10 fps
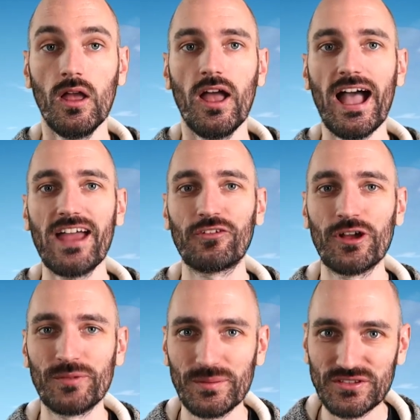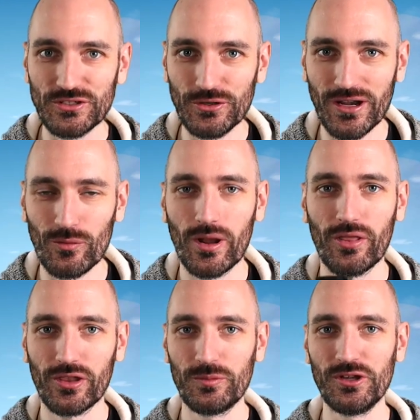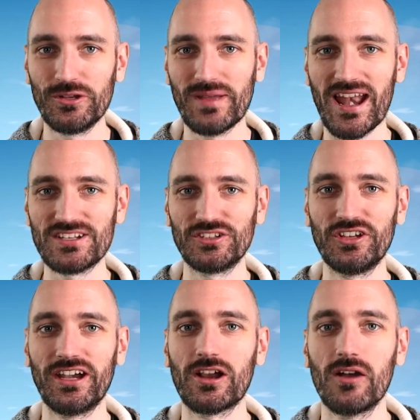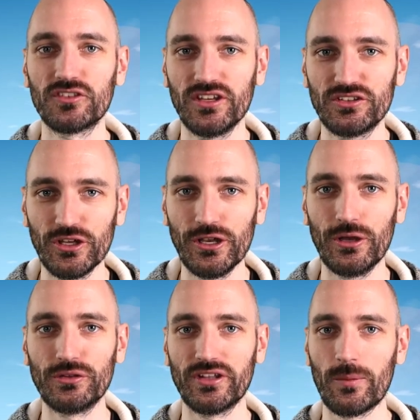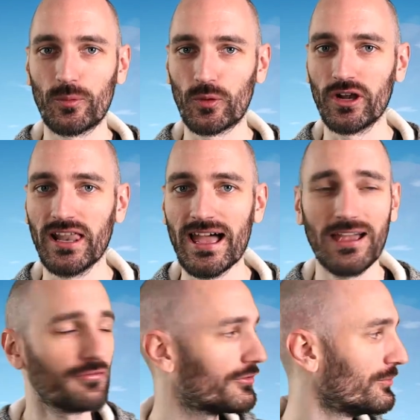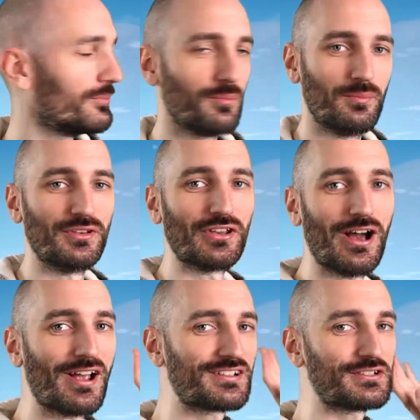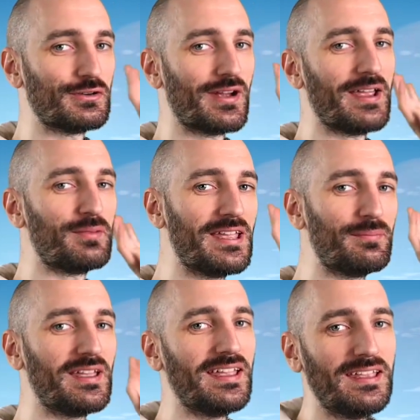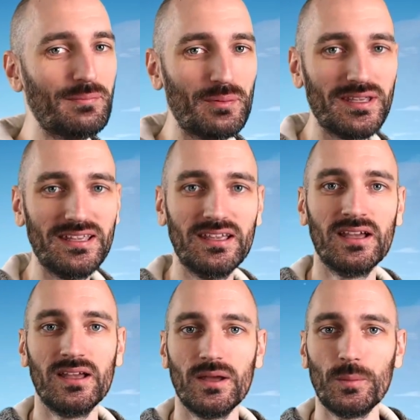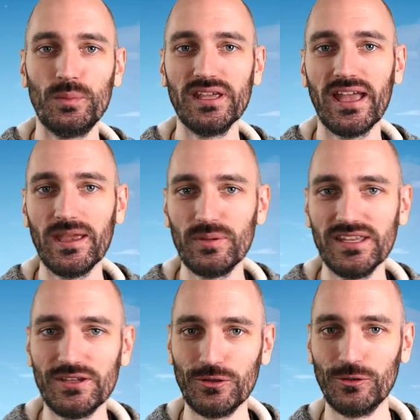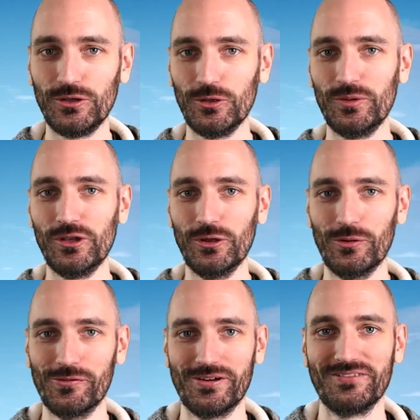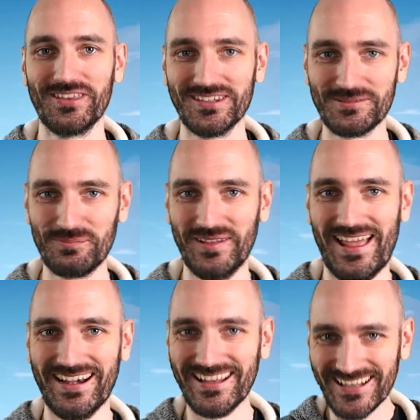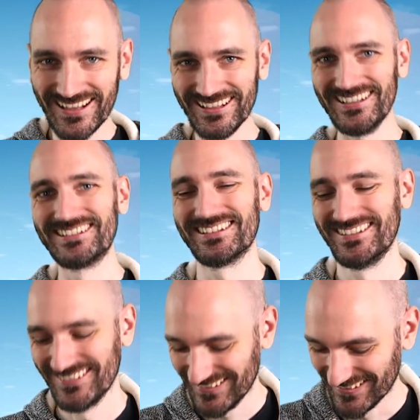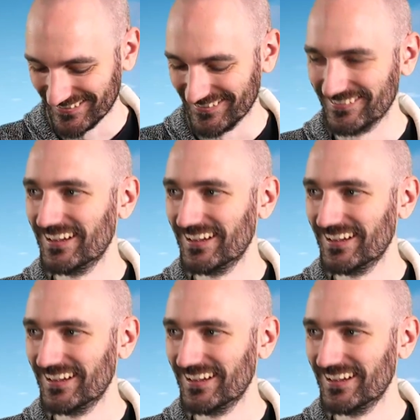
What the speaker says: Hi everyone, my name is Snoot and I'm one of the community managers here at Klepdar Studios, and I'm reporting live from Massage 2ABB, B-A-B-doo, whatever this planet is. I don't know.